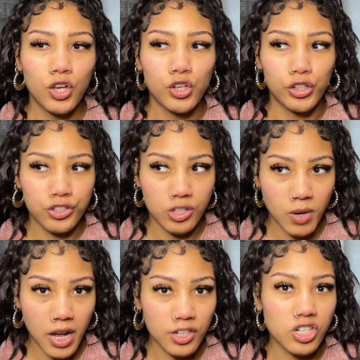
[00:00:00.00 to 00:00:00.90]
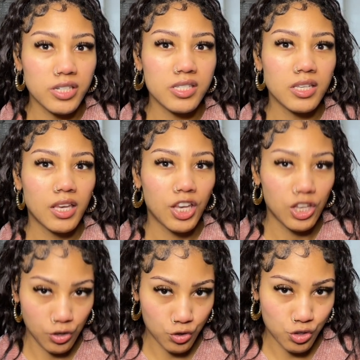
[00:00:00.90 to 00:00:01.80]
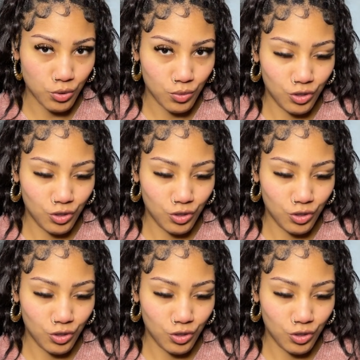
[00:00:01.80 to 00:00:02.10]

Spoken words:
your subconscious hears you.